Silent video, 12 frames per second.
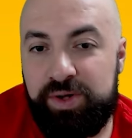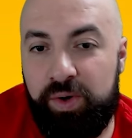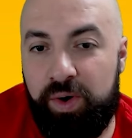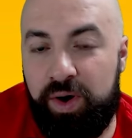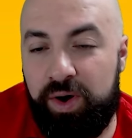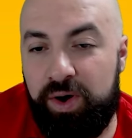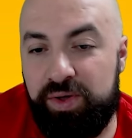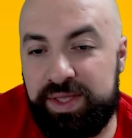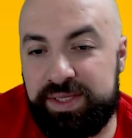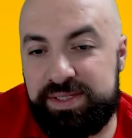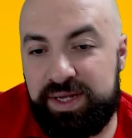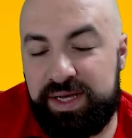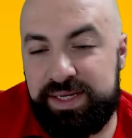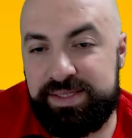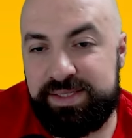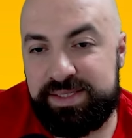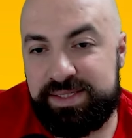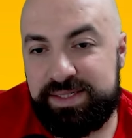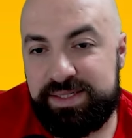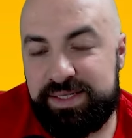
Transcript: Oh, that's nice.